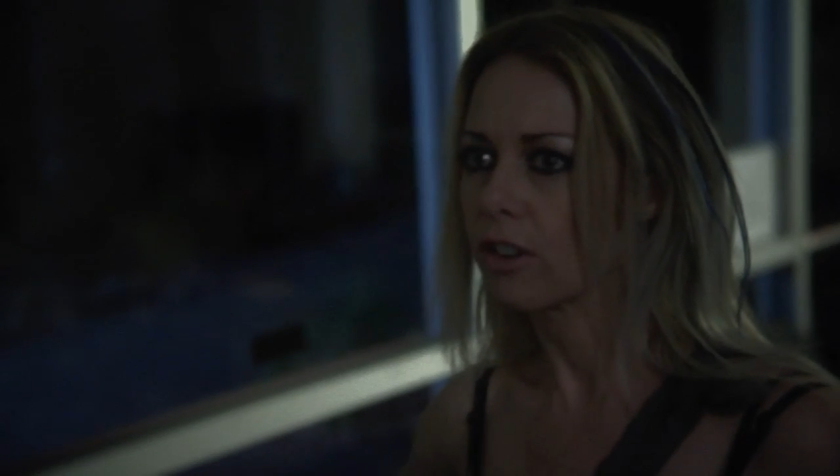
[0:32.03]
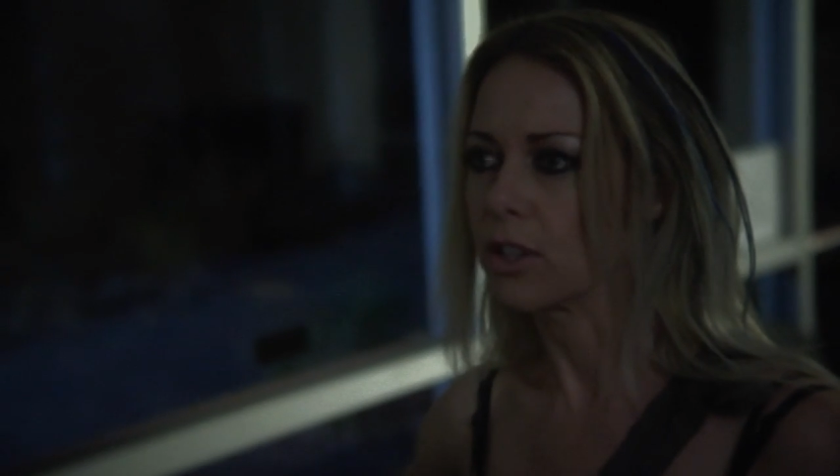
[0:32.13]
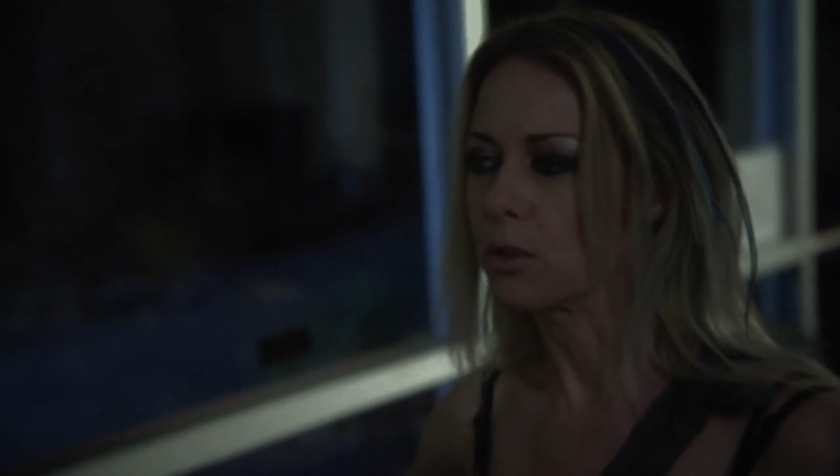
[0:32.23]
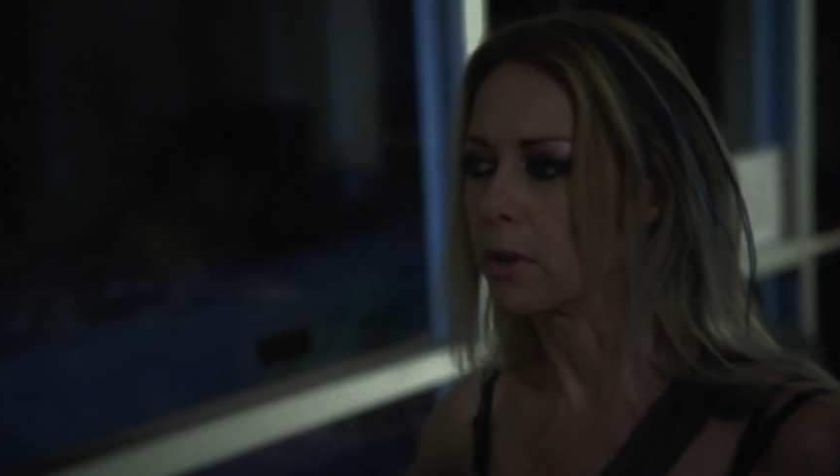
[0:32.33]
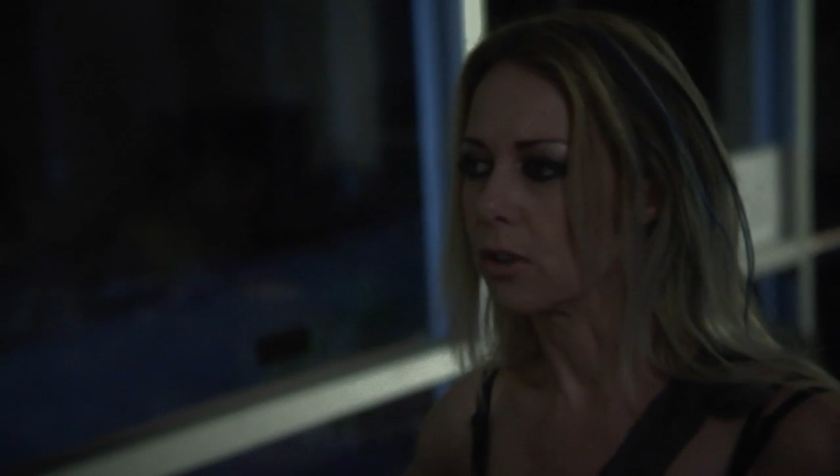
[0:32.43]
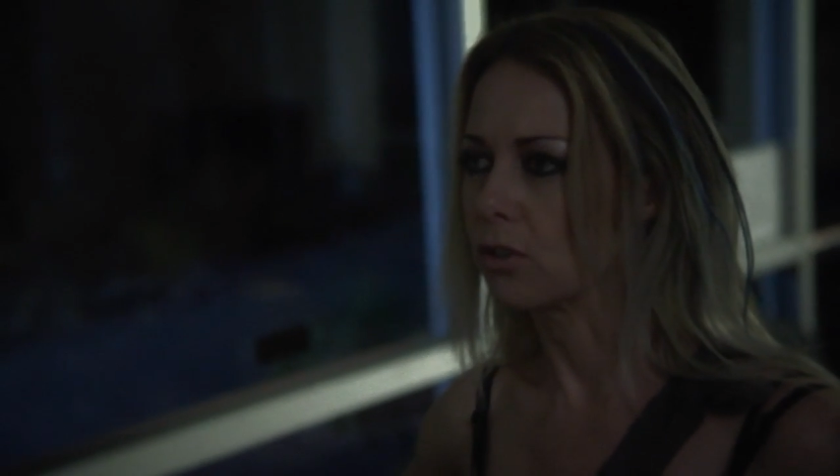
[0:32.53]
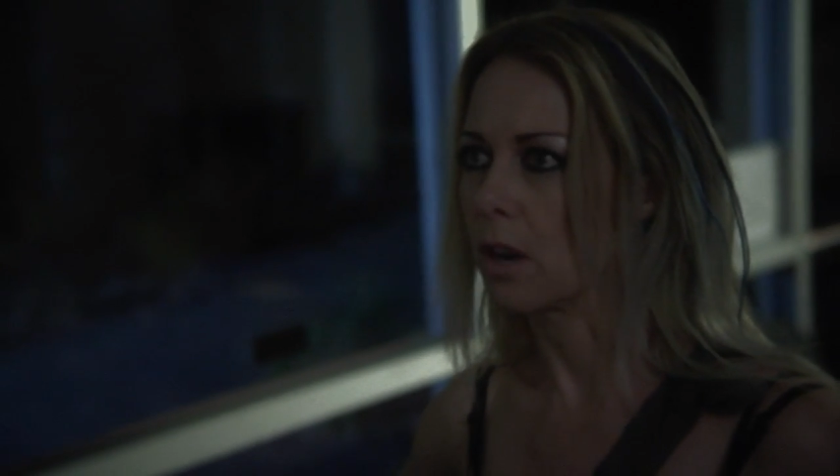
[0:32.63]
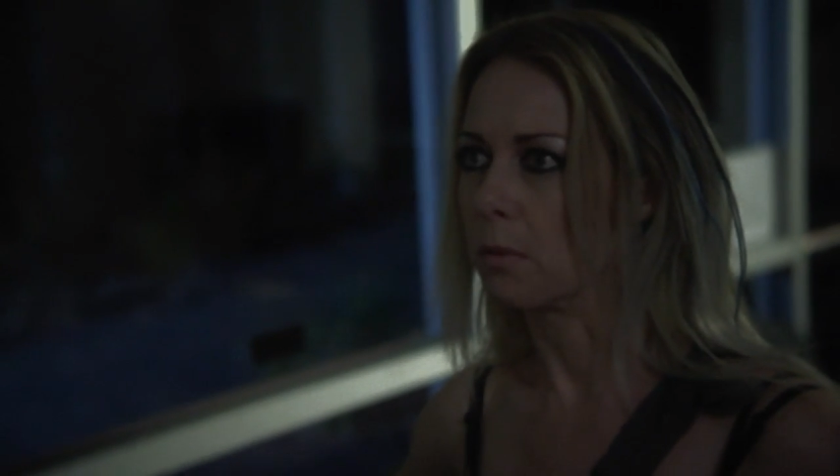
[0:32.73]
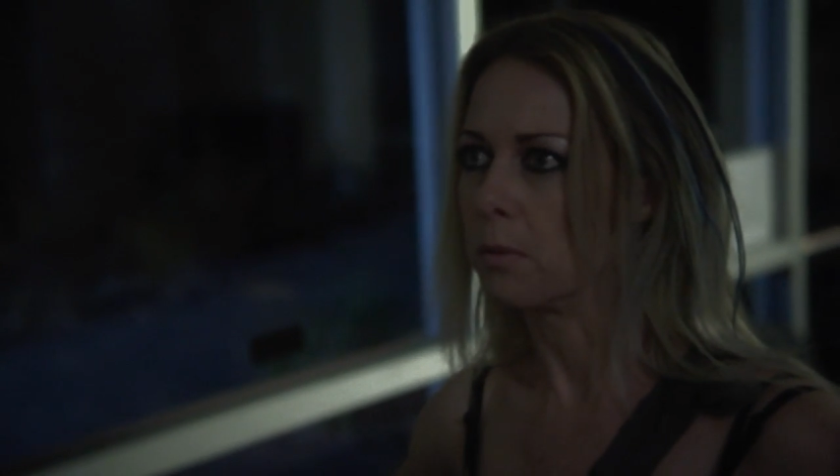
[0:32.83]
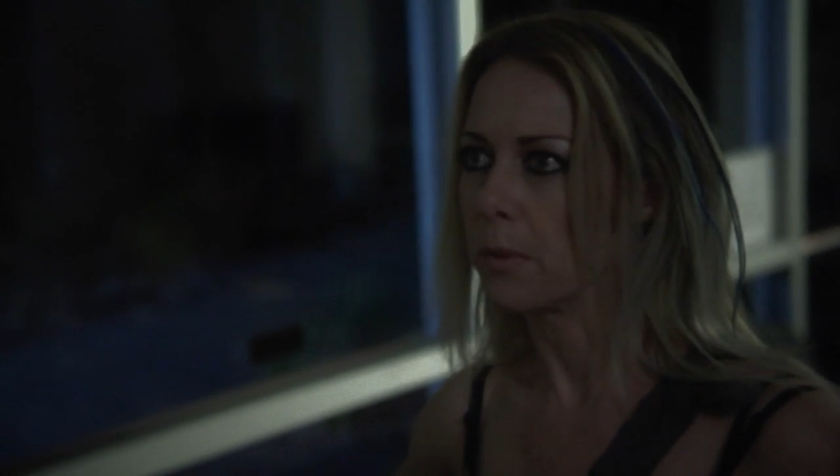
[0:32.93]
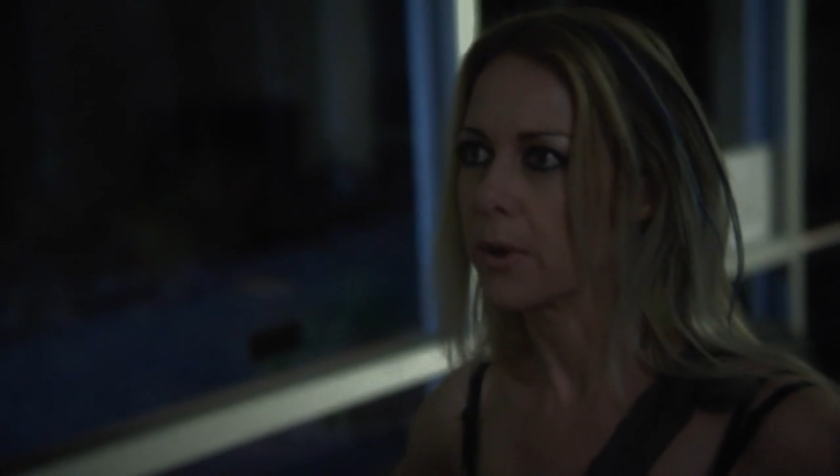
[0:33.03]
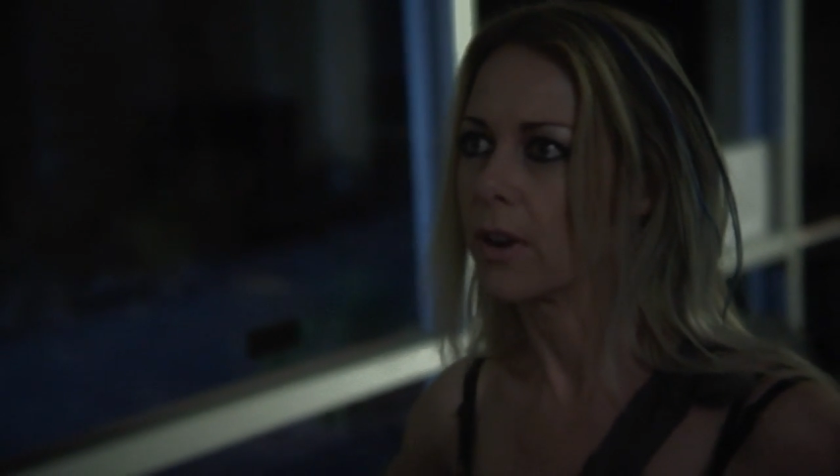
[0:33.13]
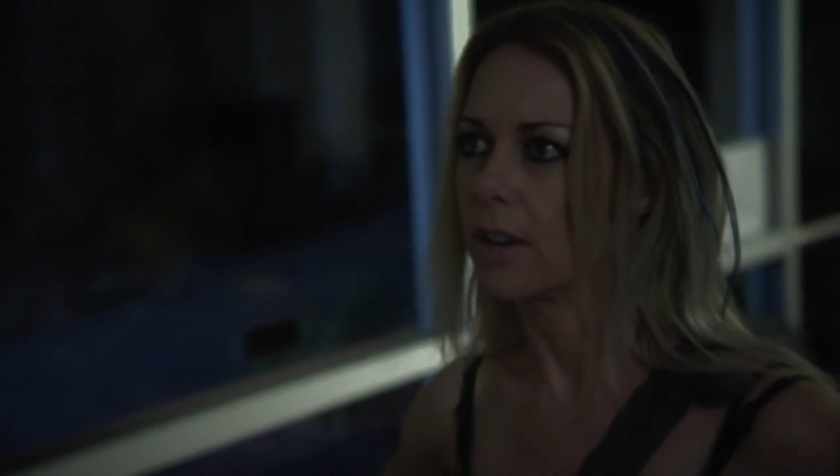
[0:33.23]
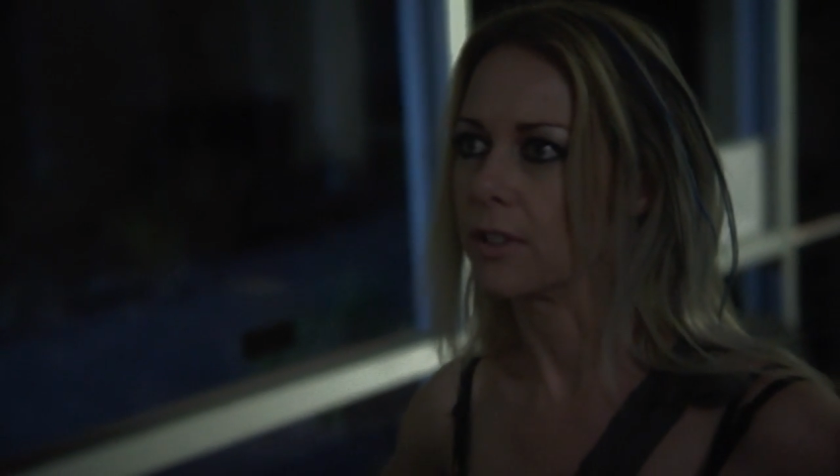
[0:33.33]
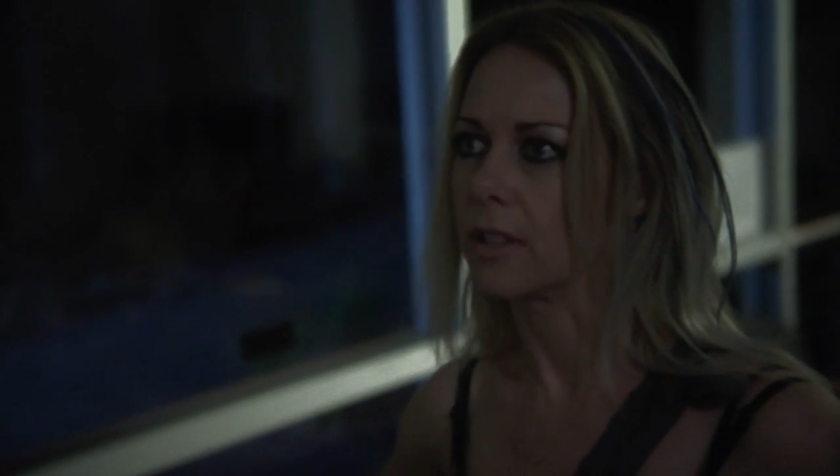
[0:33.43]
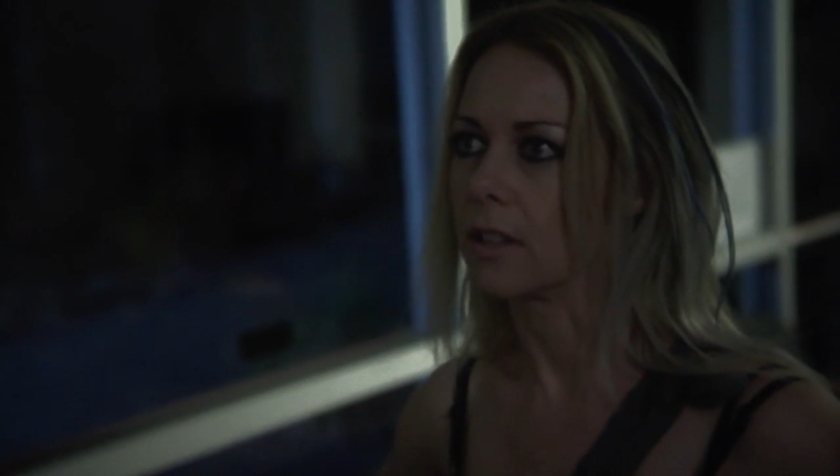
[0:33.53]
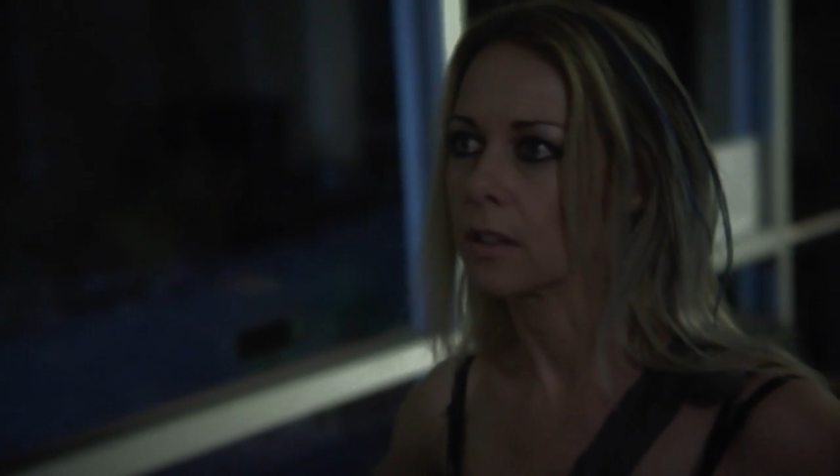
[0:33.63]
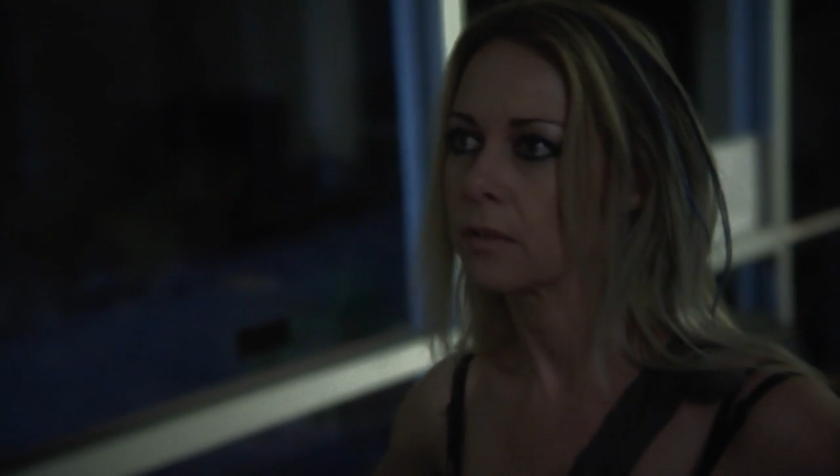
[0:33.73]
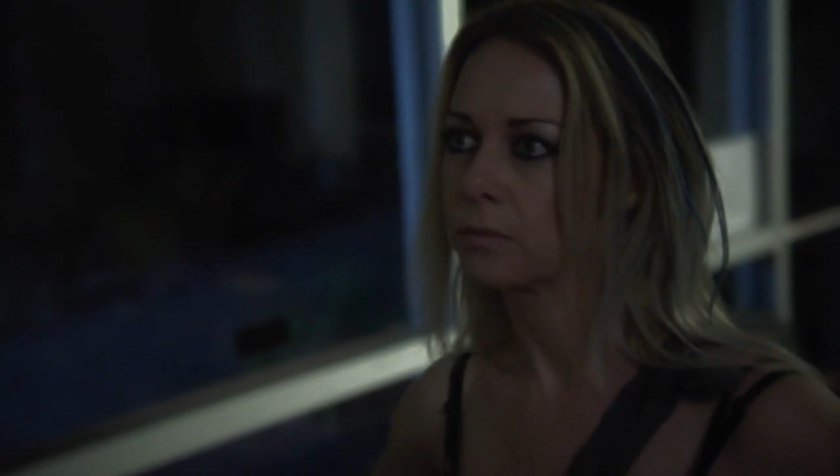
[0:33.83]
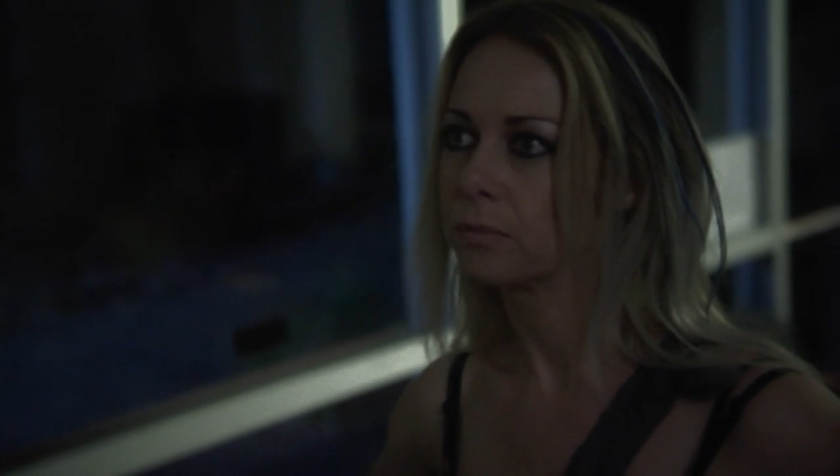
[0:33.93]
She ran into a bit of trouble, but we have got
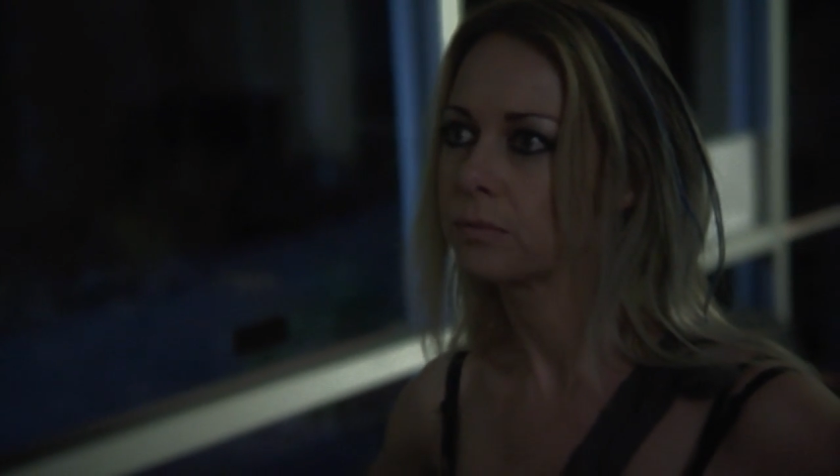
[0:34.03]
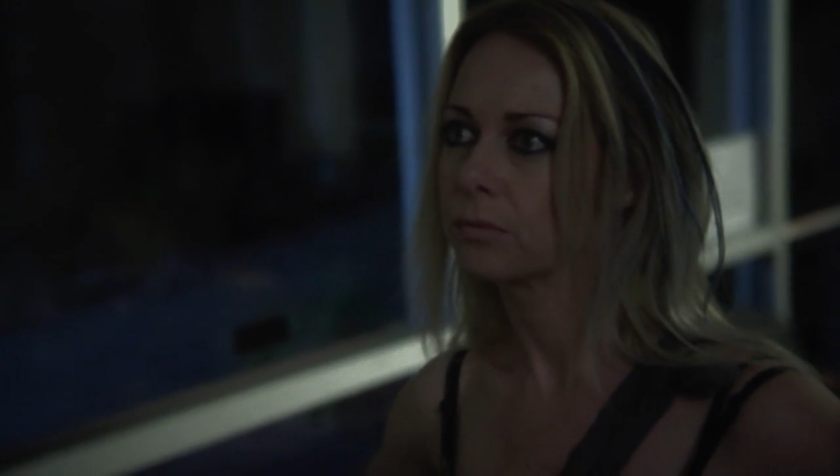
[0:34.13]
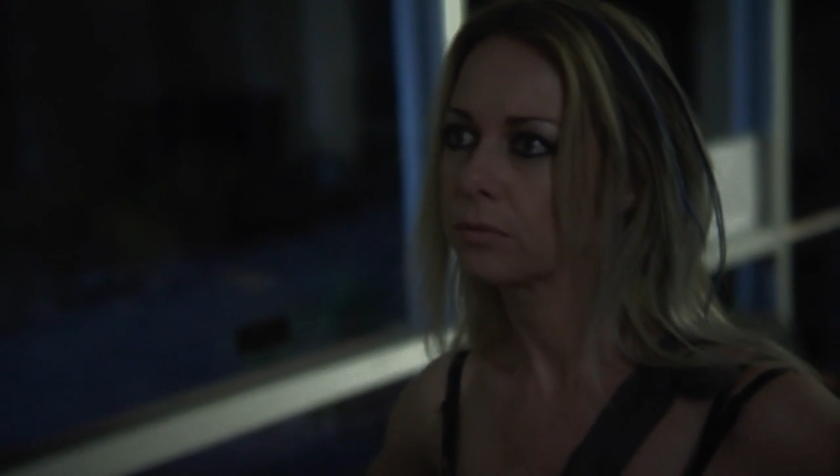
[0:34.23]
everything.